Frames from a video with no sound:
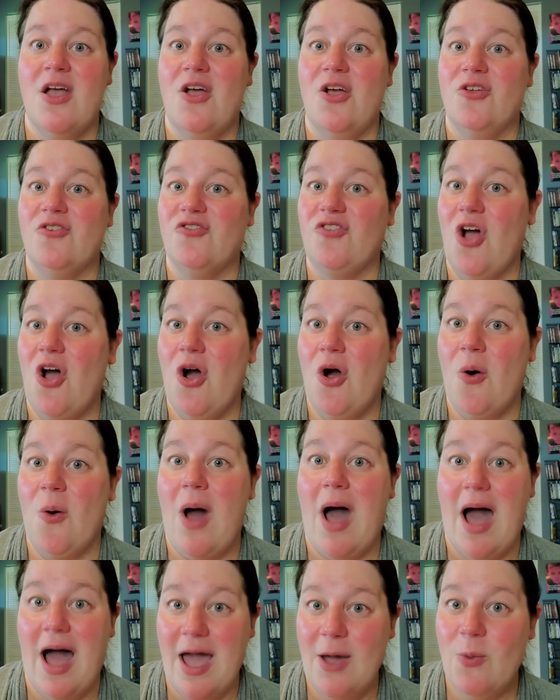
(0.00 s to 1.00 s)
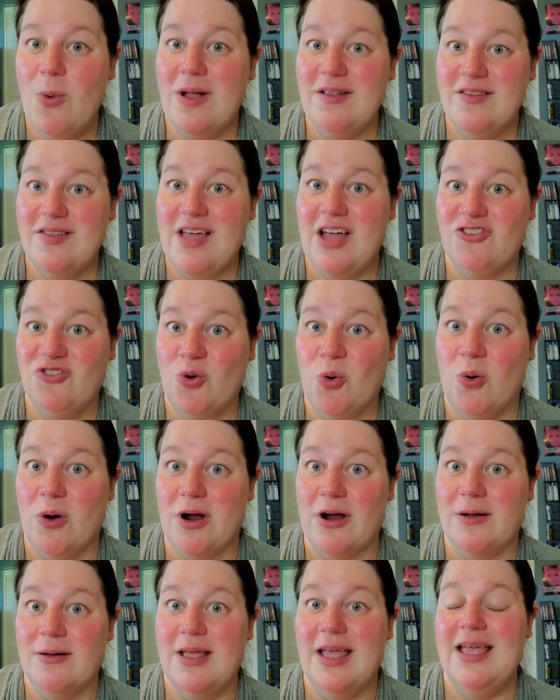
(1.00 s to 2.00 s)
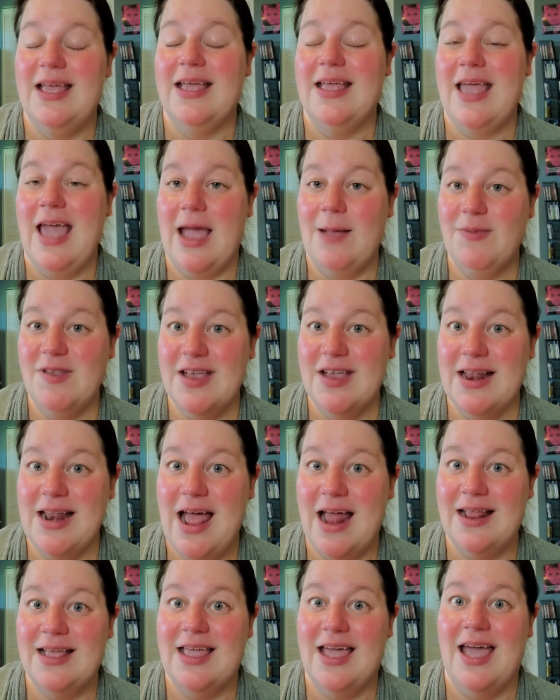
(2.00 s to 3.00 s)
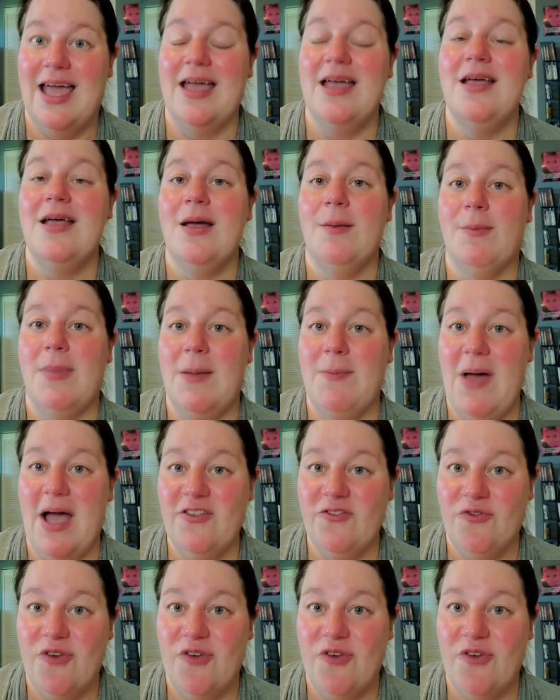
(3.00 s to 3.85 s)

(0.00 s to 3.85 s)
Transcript: So I went to that tour. He came to Connecticut, my best